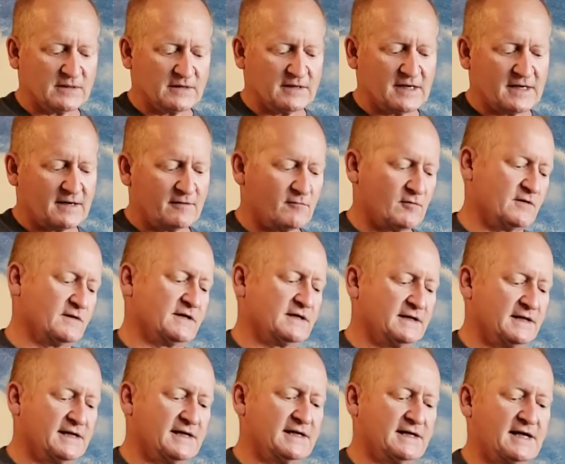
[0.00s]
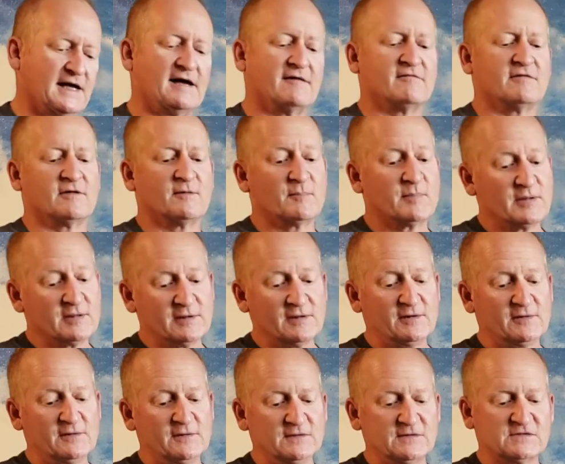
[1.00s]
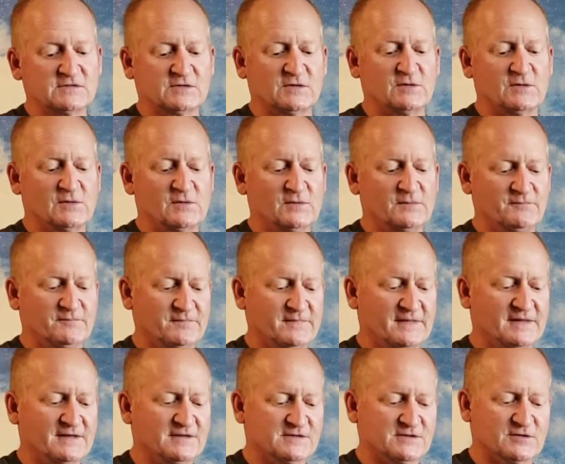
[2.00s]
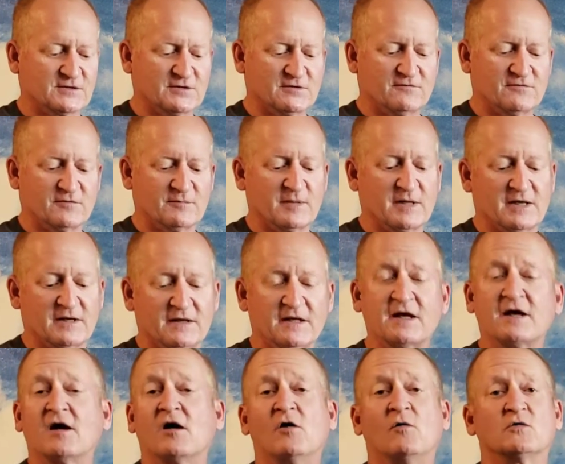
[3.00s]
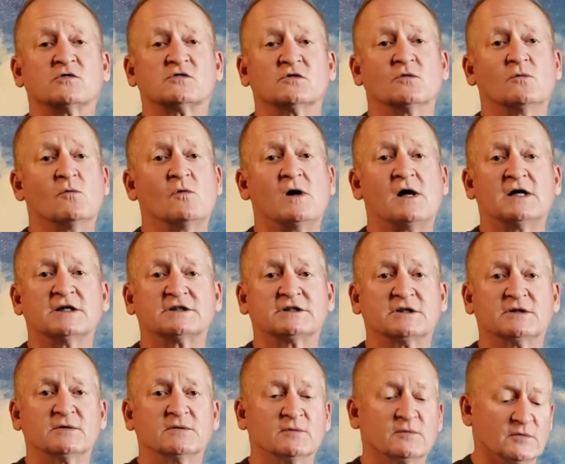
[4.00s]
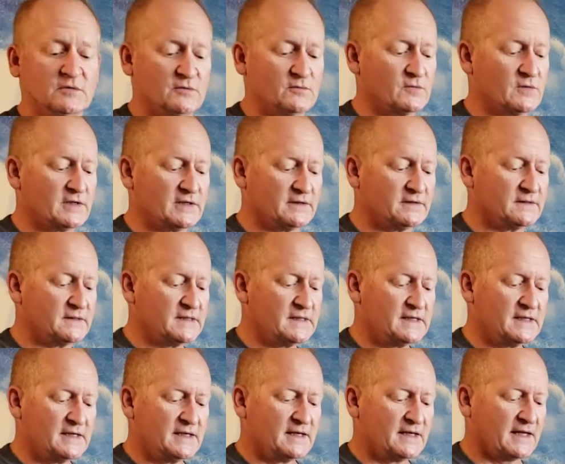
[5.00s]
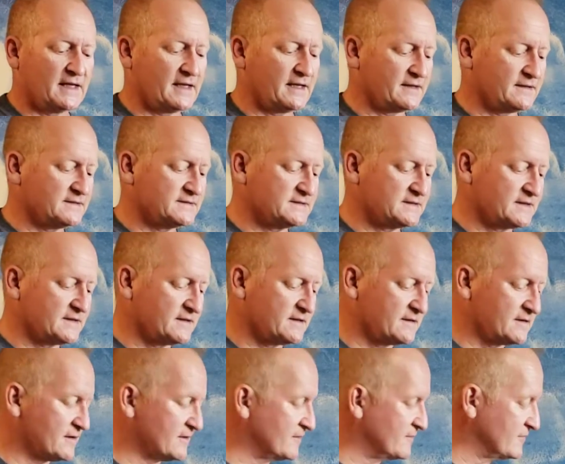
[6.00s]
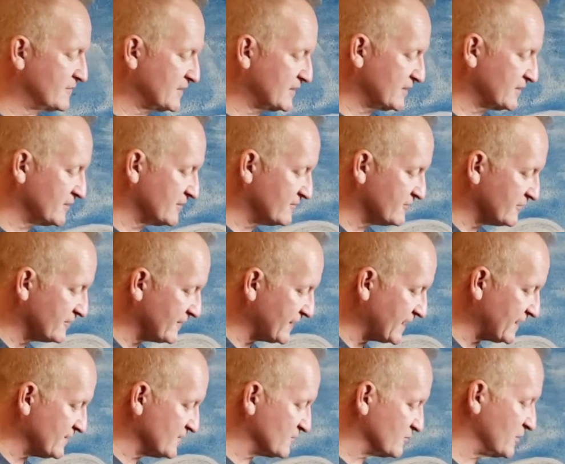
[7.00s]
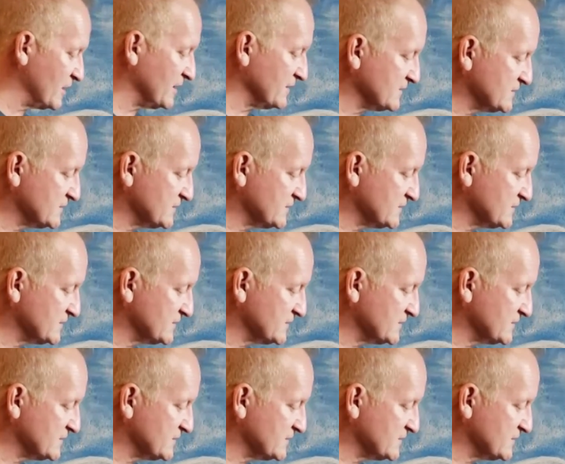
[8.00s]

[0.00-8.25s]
And I really like having a pillow, so these are good for me. And they also wash out real well and are very good for that as well.